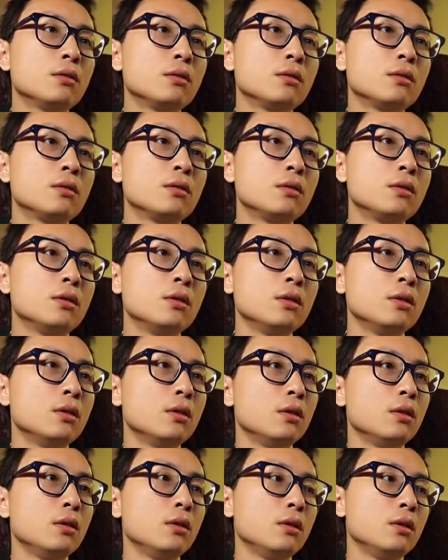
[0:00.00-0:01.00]

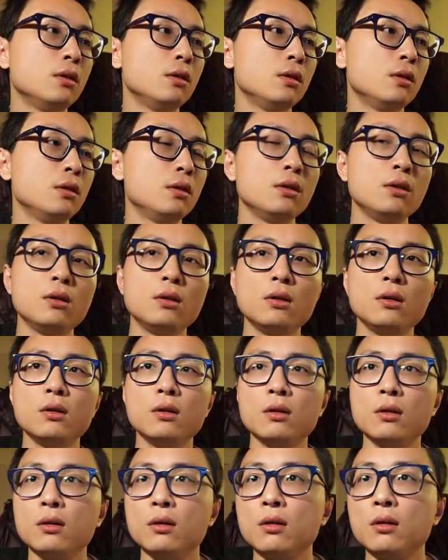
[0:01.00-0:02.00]

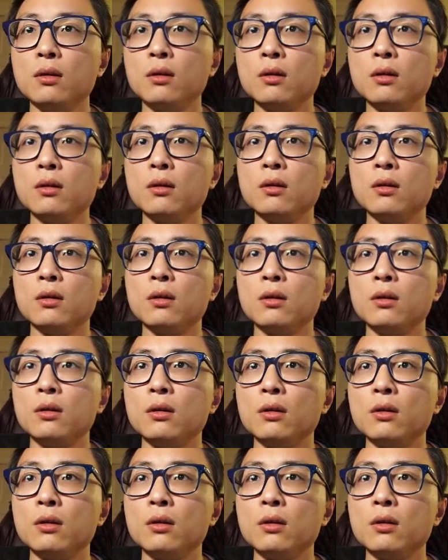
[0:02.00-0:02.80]
[no speech]